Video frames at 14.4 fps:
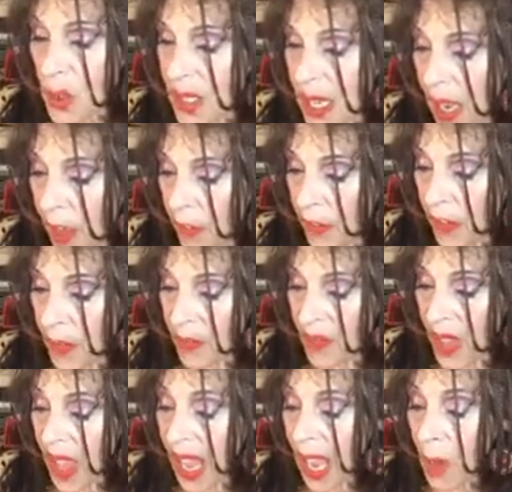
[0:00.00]
stuff.
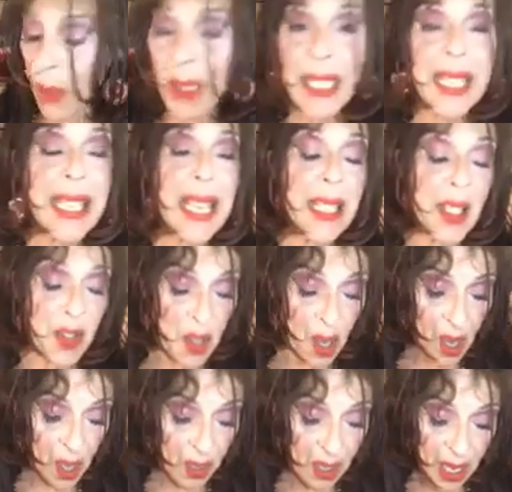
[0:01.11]
I want to sing a
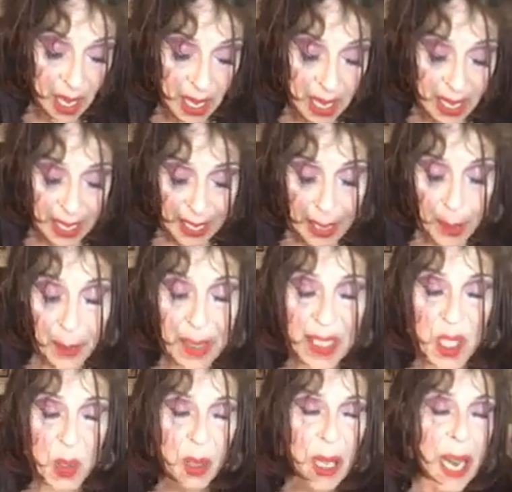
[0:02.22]
song.
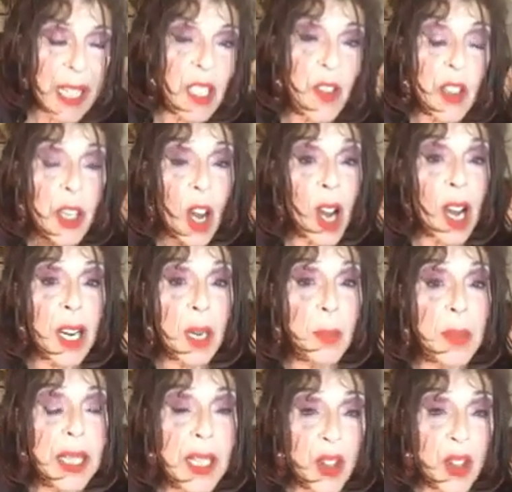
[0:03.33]
It's kind of an autumn-y